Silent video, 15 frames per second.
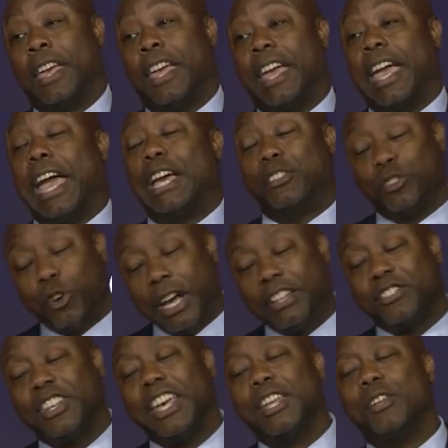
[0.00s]
And so I
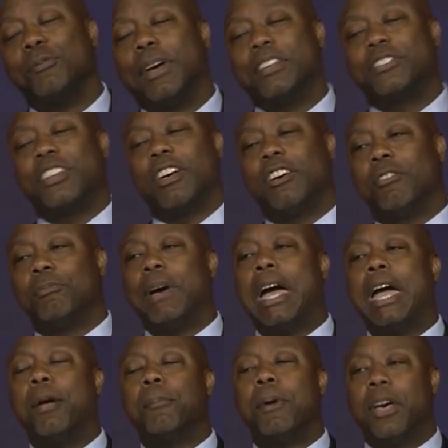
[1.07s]
said to myself,
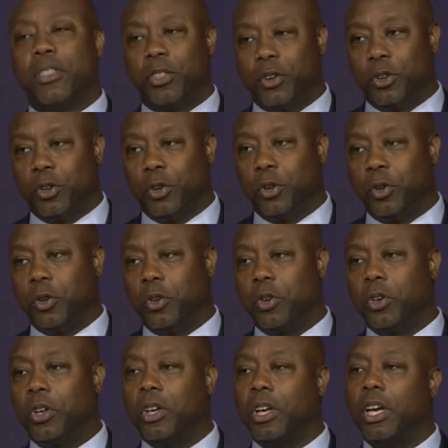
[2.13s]
my mother,
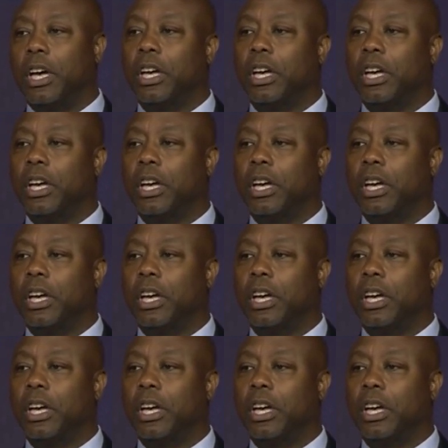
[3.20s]
a